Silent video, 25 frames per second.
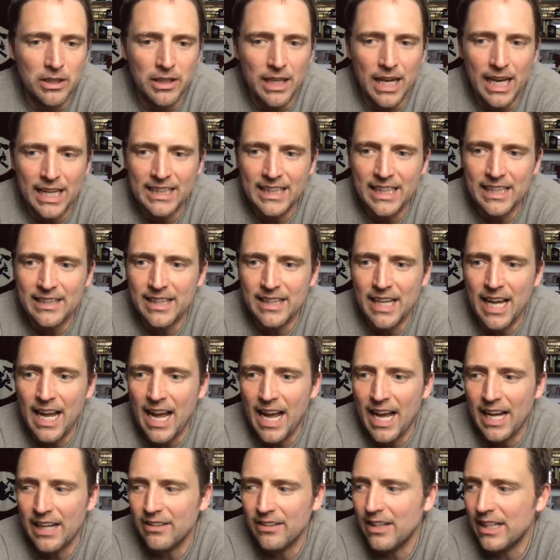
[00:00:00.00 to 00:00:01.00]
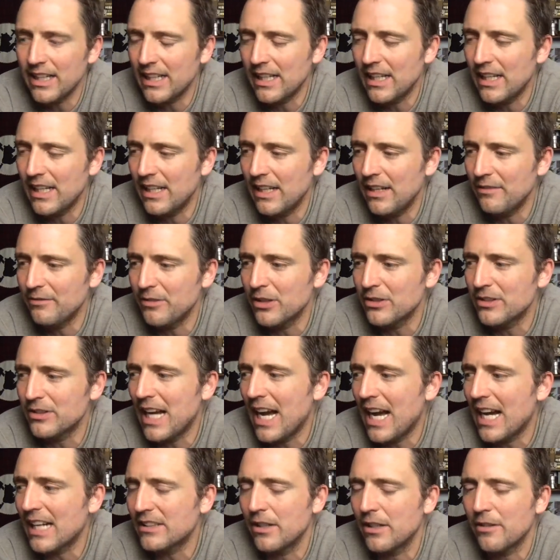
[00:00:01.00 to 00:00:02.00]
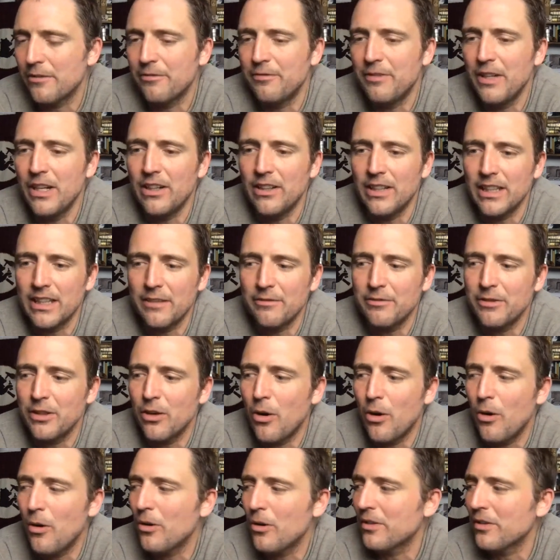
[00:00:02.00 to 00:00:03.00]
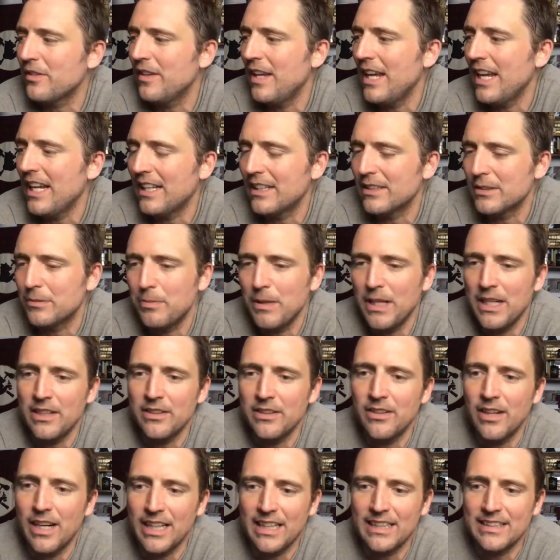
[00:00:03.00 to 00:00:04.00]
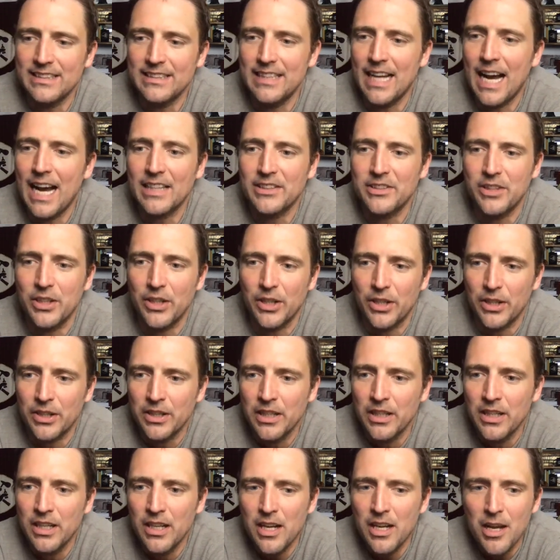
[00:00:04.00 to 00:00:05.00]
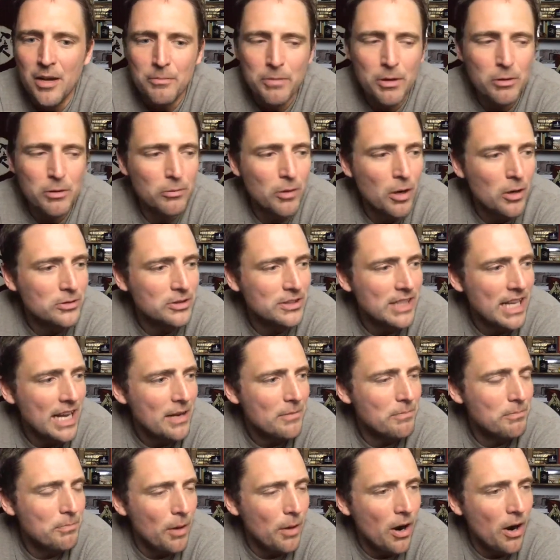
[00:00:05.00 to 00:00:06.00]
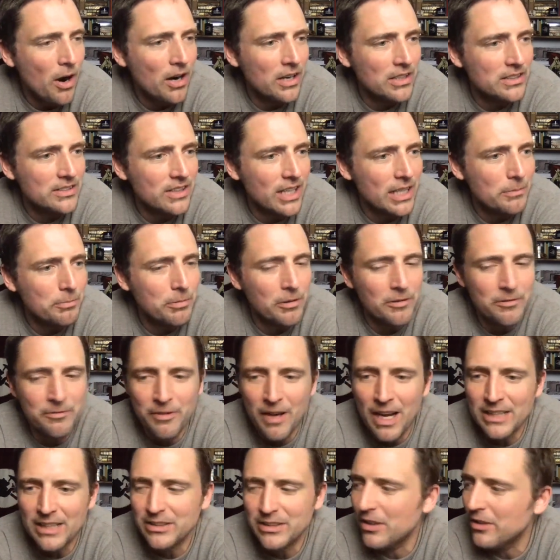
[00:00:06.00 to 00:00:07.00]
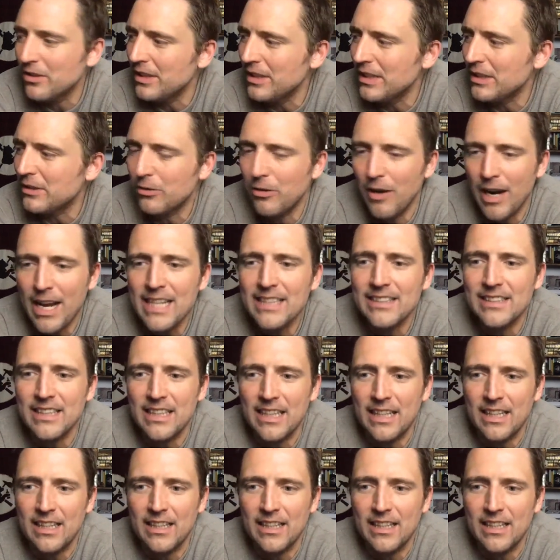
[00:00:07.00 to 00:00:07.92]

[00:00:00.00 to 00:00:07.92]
I get that. Like if you're Dr. Phil, like if your whole thing is being like a doctor, but Roseanne Barr is like professionally crazy.